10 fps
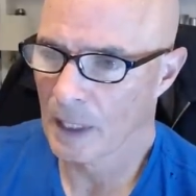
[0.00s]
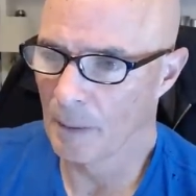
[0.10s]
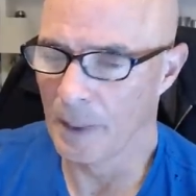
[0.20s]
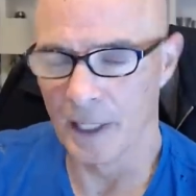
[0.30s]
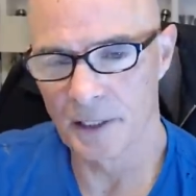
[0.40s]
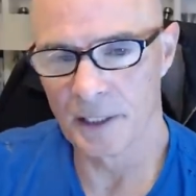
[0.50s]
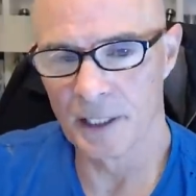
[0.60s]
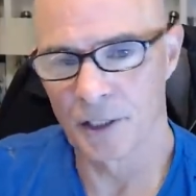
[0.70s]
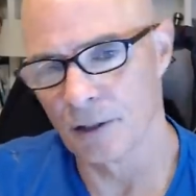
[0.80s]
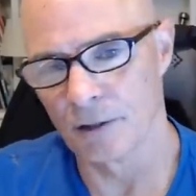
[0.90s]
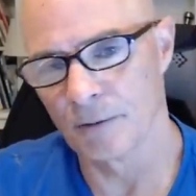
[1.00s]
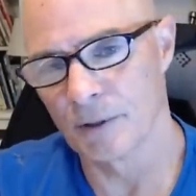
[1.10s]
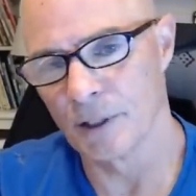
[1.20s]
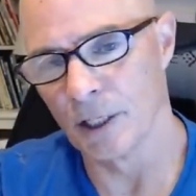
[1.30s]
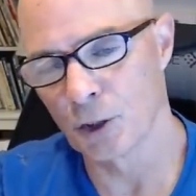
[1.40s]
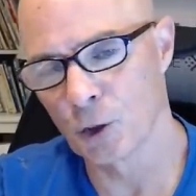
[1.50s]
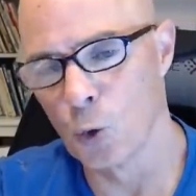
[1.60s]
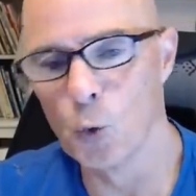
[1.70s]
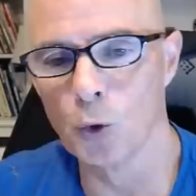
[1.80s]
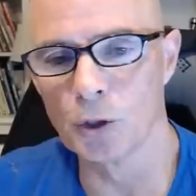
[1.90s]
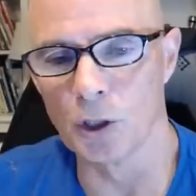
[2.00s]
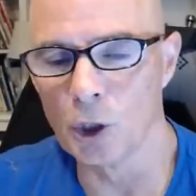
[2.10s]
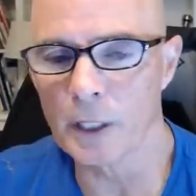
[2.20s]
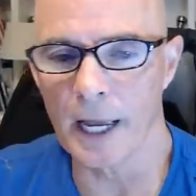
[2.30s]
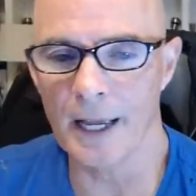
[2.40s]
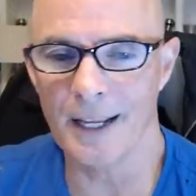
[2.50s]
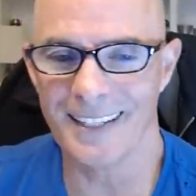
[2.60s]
I mean, it's it's it's cool to look at.